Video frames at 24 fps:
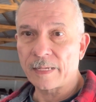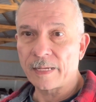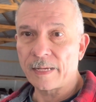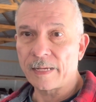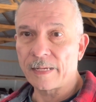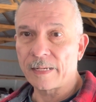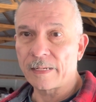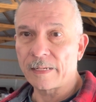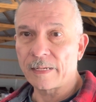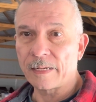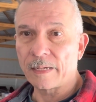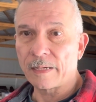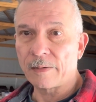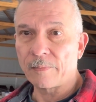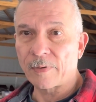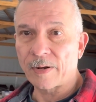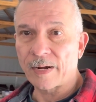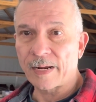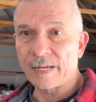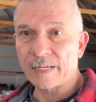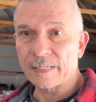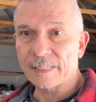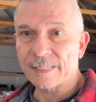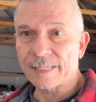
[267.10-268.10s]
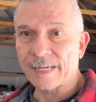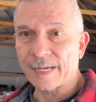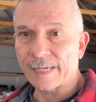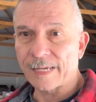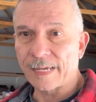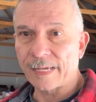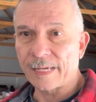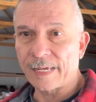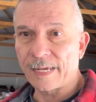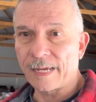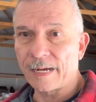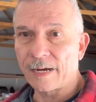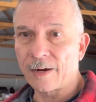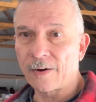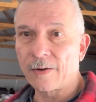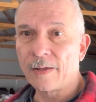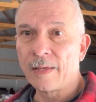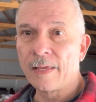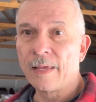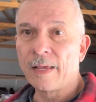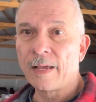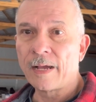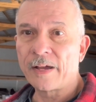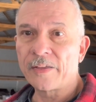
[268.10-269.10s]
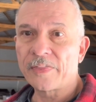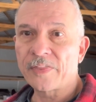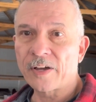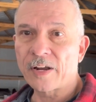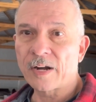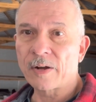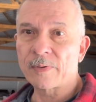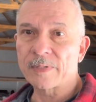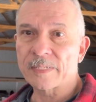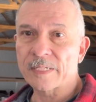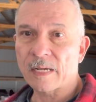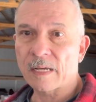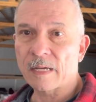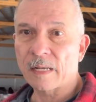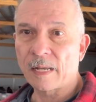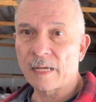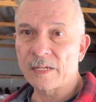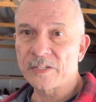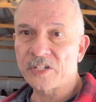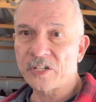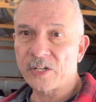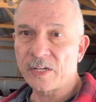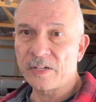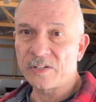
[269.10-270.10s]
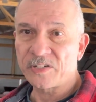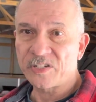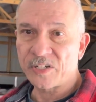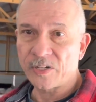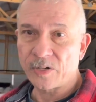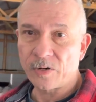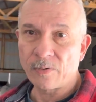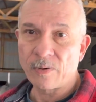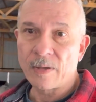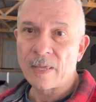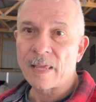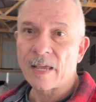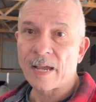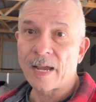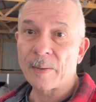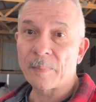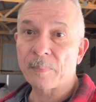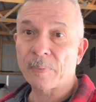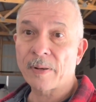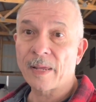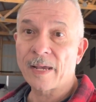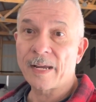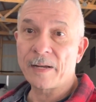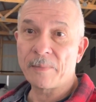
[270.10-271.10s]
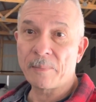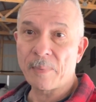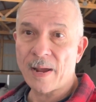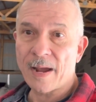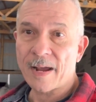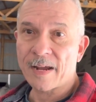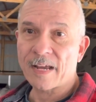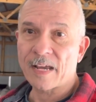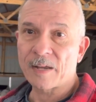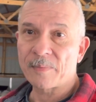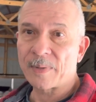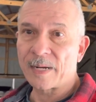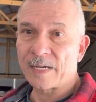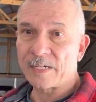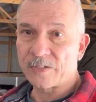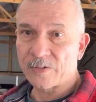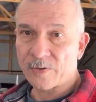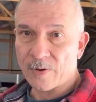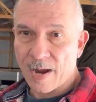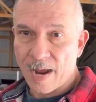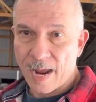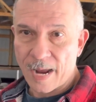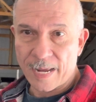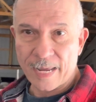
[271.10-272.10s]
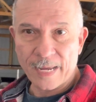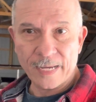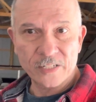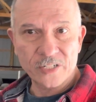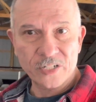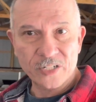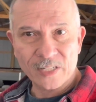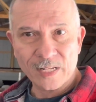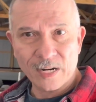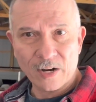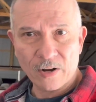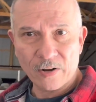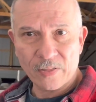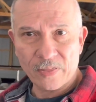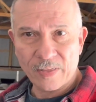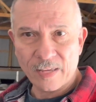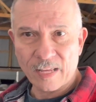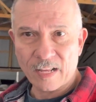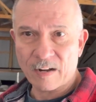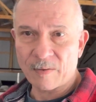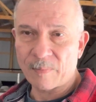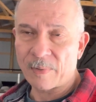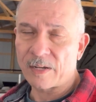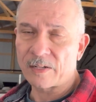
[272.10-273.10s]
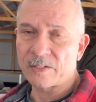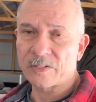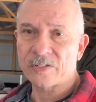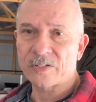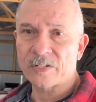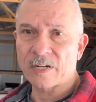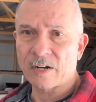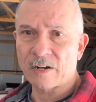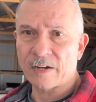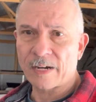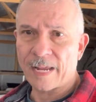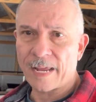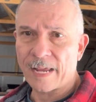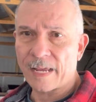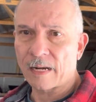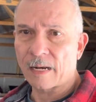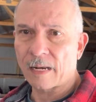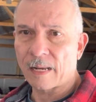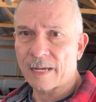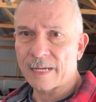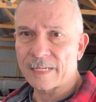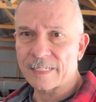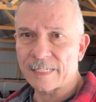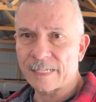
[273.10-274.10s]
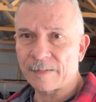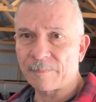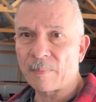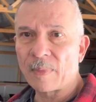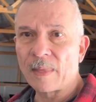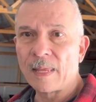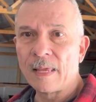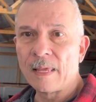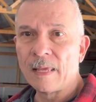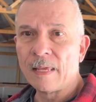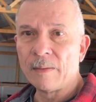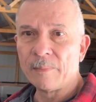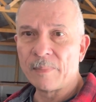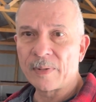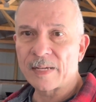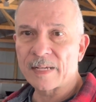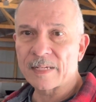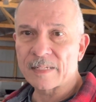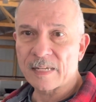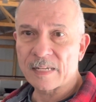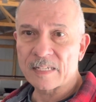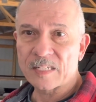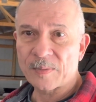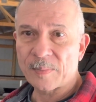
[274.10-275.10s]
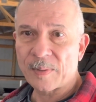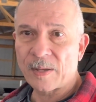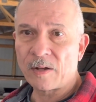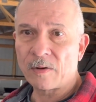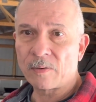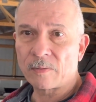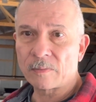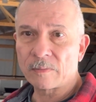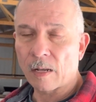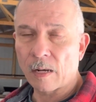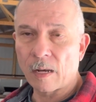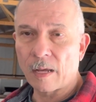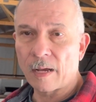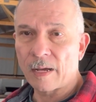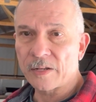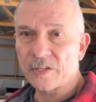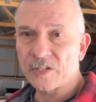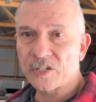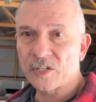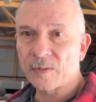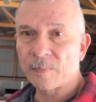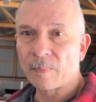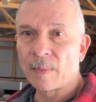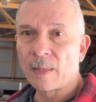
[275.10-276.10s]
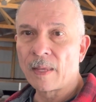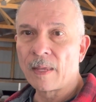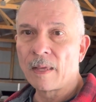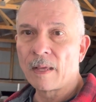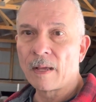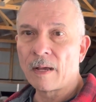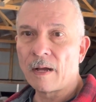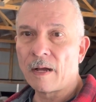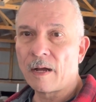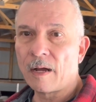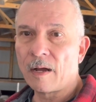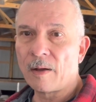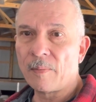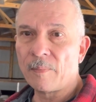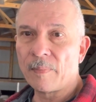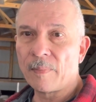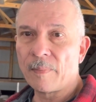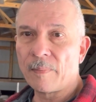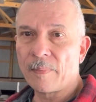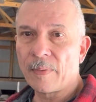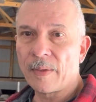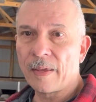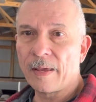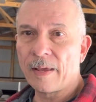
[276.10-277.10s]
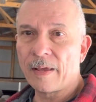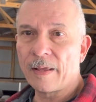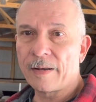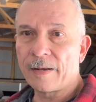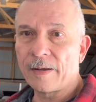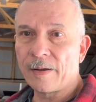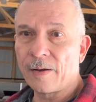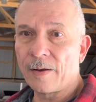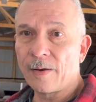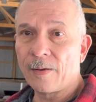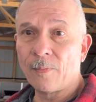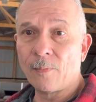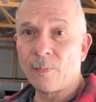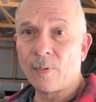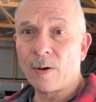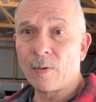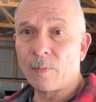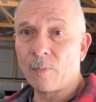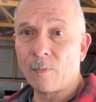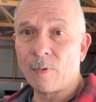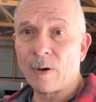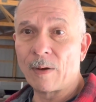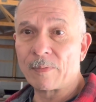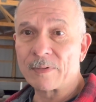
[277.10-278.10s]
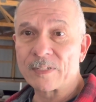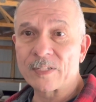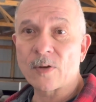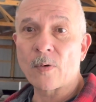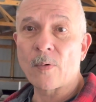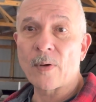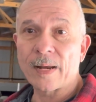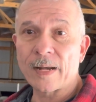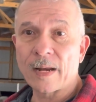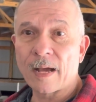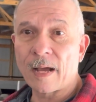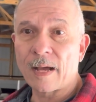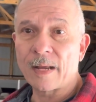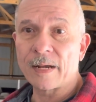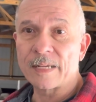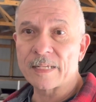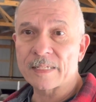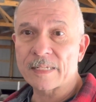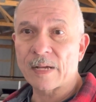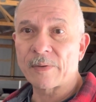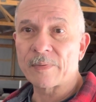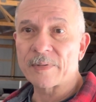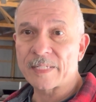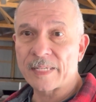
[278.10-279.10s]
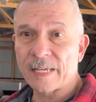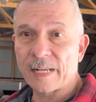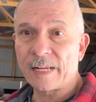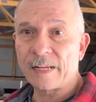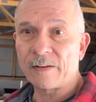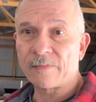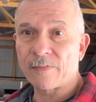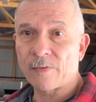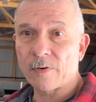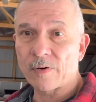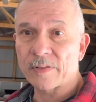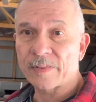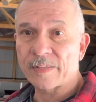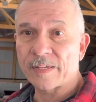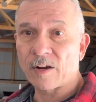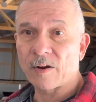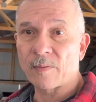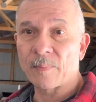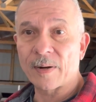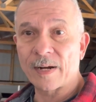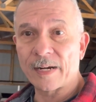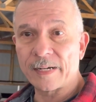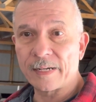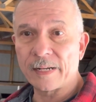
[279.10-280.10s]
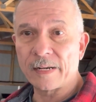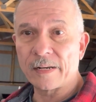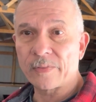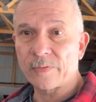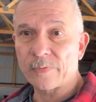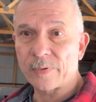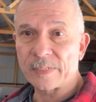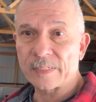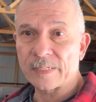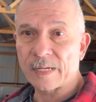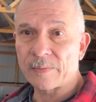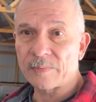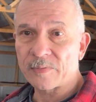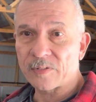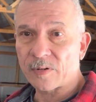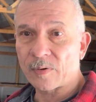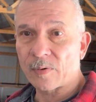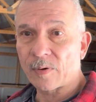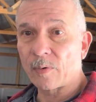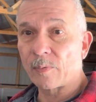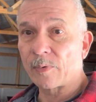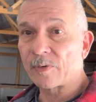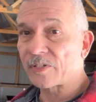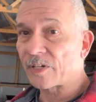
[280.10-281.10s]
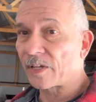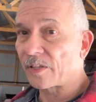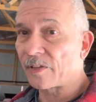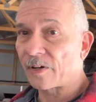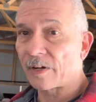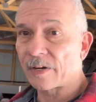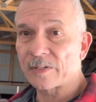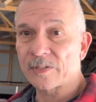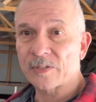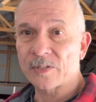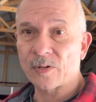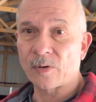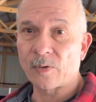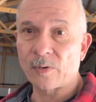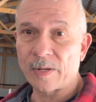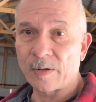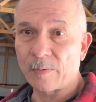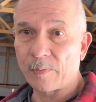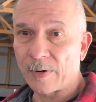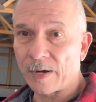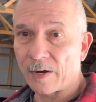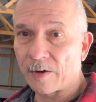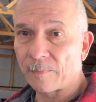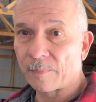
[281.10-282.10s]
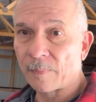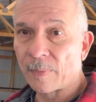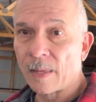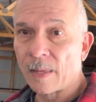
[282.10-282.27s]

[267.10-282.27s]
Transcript: And when I hit second gear, I thought it was a clutch issue. I played back on my drag gauge, started thinking about, started analyzing because I smelled clutch. What was going on is I was hitting fourth gear, but I did it 3 times in a row, which I thought is totally weird.